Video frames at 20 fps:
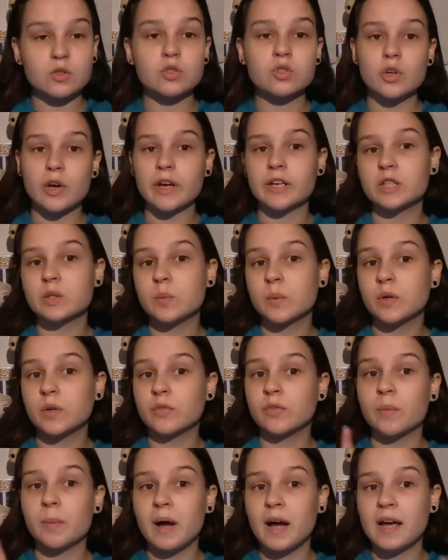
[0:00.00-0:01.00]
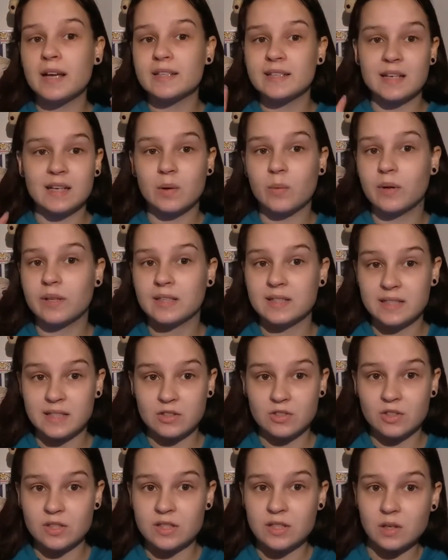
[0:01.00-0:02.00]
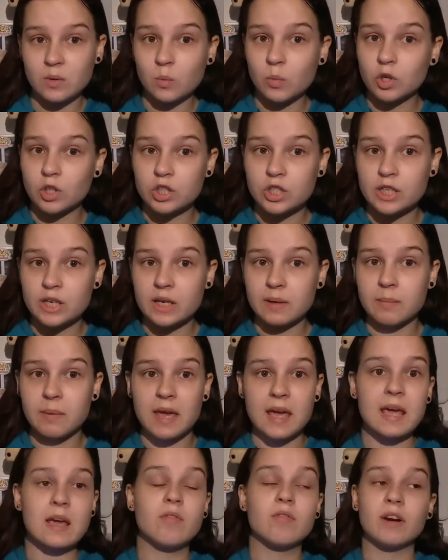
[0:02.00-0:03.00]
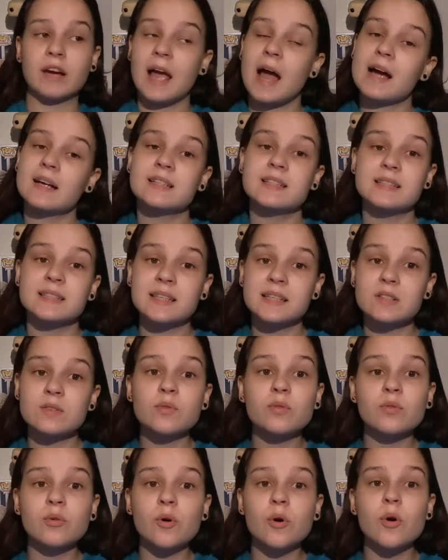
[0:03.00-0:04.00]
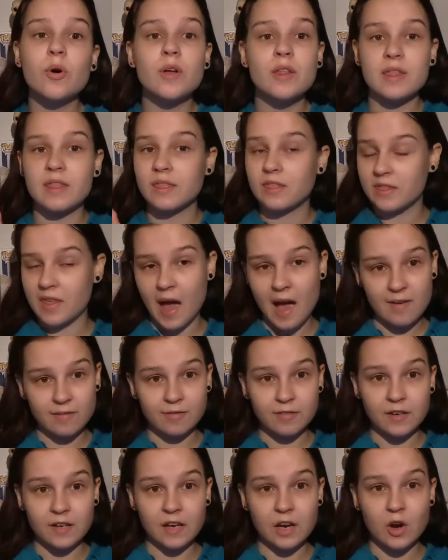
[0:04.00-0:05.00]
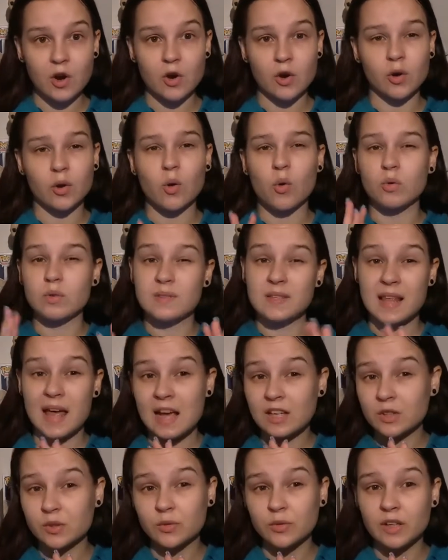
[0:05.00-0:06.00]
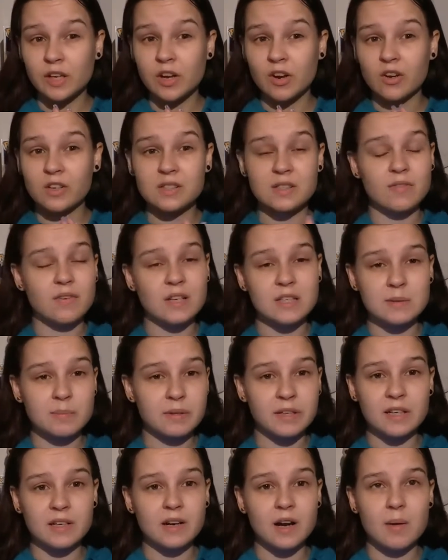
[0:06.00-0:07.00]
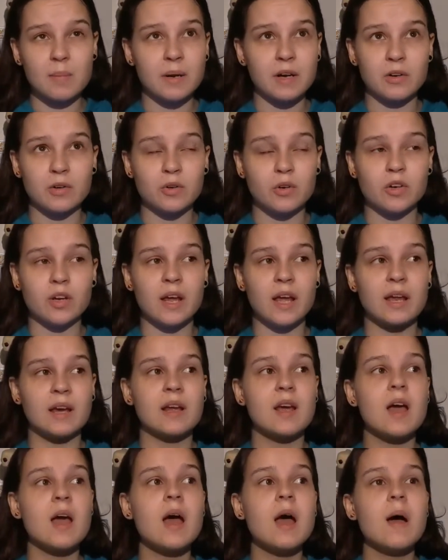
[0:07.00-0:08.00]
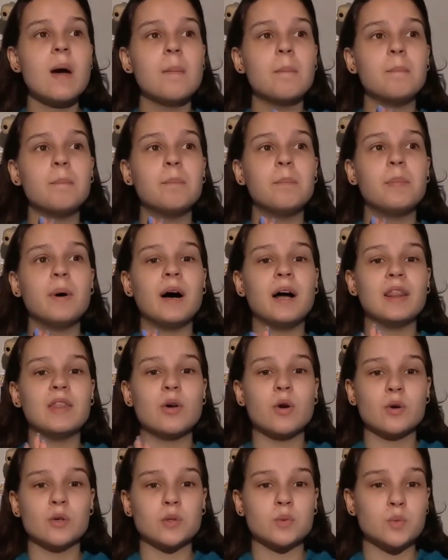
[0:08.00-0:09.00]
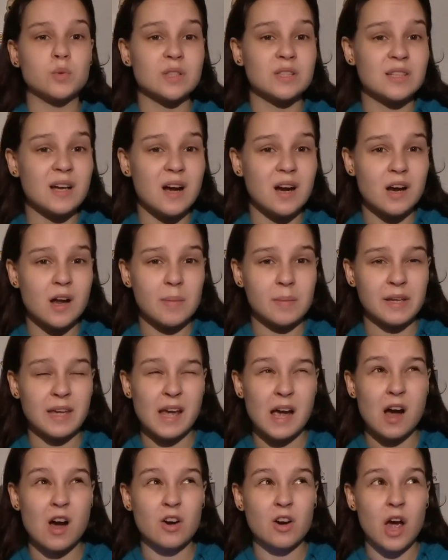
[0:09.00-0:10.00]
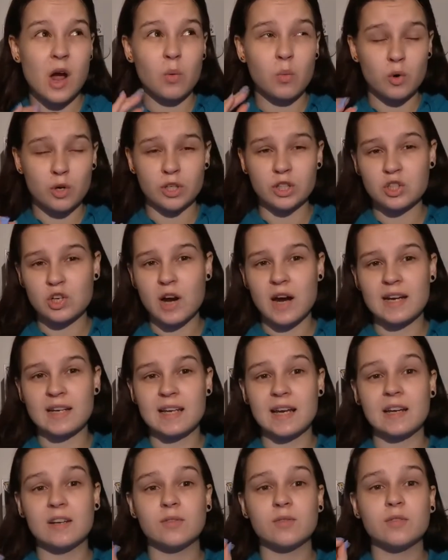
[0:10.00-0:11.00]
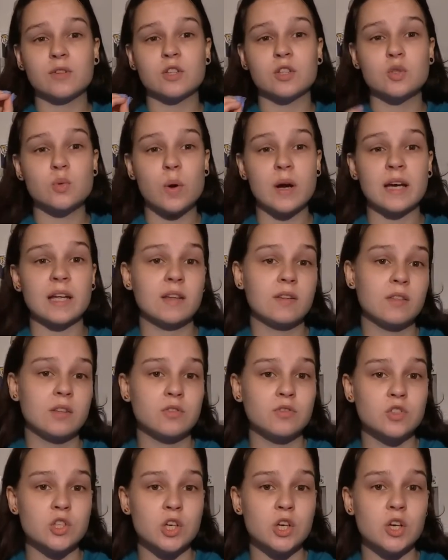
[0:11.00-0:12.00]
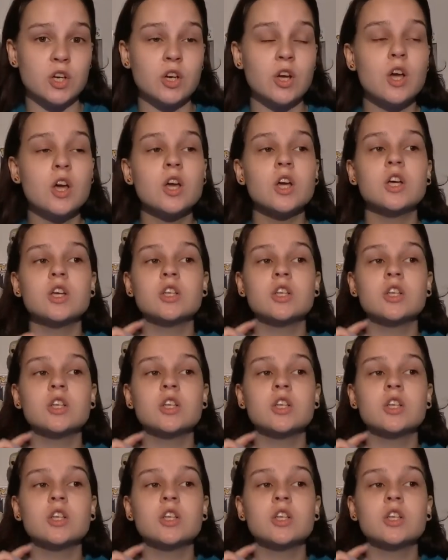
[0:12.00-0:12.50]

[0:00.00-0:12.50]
So I just want to remind anyone that's interested in watching me react to Season 4, that video slash videos, if I split it up, I don't know yet, but those will start coming out. I want to try and get it for the 20th of June.